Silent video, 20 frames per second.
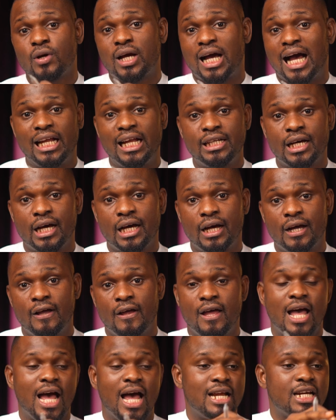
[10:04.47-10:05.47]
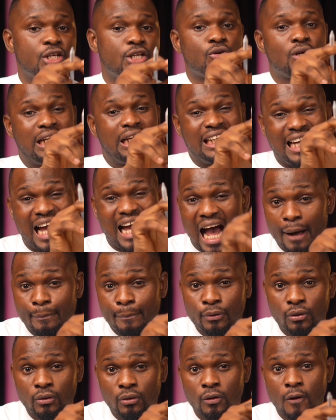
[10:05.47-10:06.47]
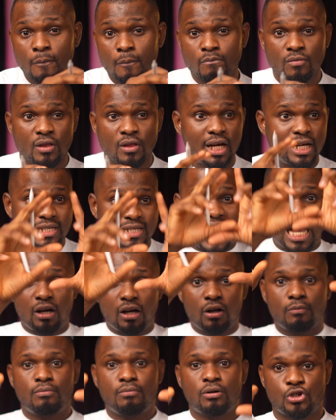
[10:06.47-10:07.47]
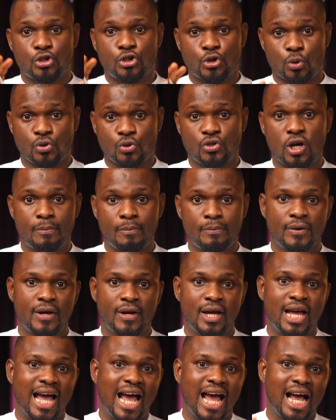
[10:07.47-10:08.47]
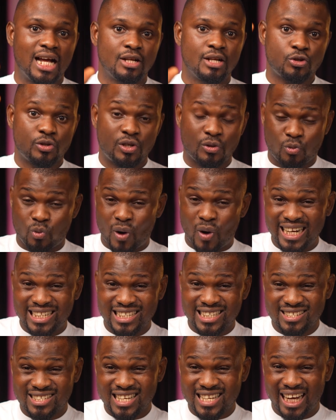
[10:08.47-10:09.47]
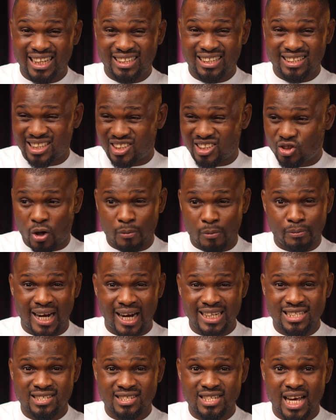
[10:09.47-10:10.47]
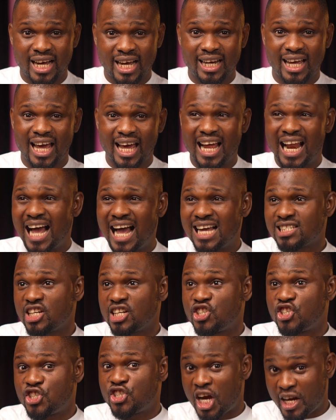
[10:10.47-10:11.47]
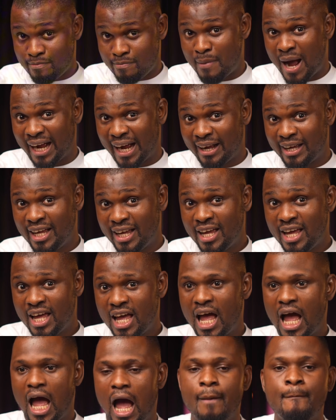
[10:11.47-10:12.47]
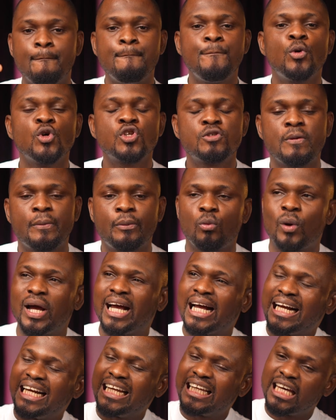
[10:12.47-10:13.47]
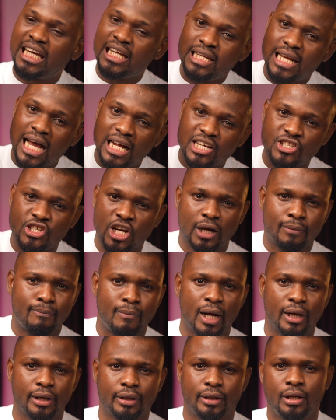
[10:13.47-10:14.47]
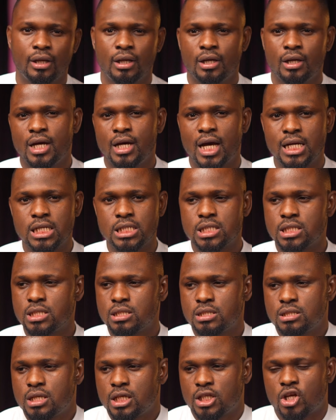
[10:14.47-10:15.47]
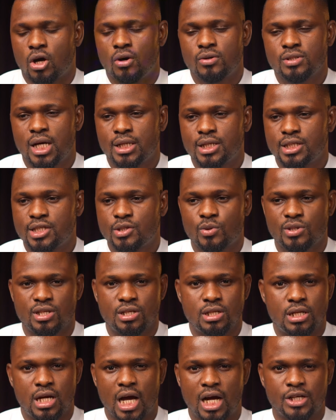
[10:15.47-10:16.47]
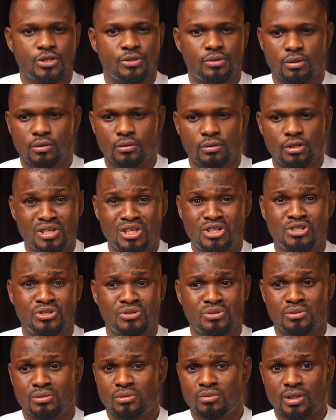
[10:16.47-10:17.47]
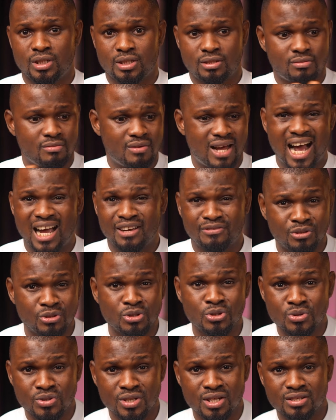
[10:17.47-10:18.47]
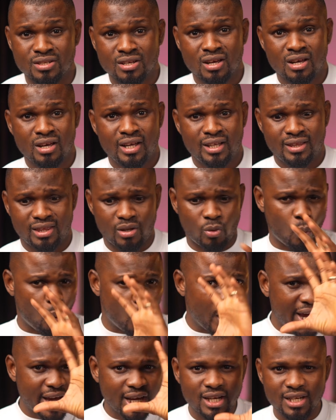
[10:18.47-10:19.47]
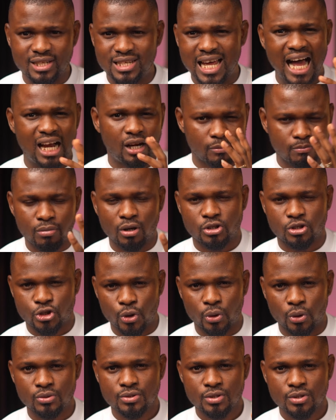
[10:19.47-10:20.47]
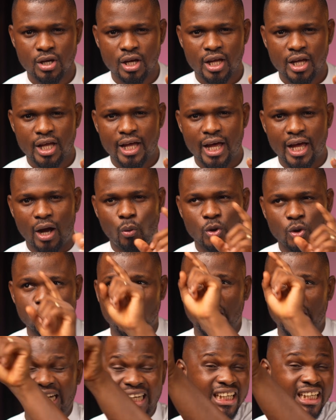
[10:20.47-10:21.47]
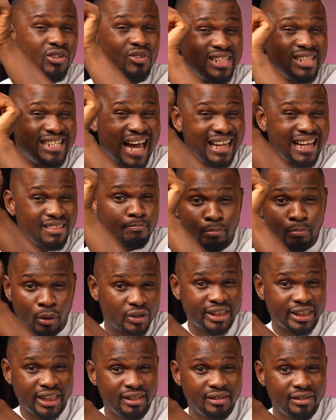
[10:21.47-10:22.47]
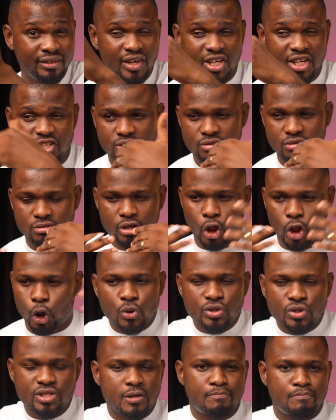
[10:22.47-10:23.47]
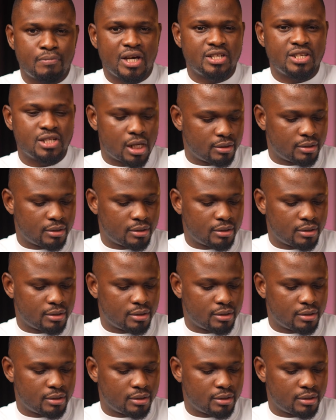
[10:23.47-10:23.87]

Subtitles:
to calendar and then you click Apple, a dialog box shows up, and to the right hand side, on the top right hand side, it has a check mark. And most people were clicking that check mark. And it turns out this was a natural issue with iPhone users. The way the dialog box shows, once you click on that button, it just closes the page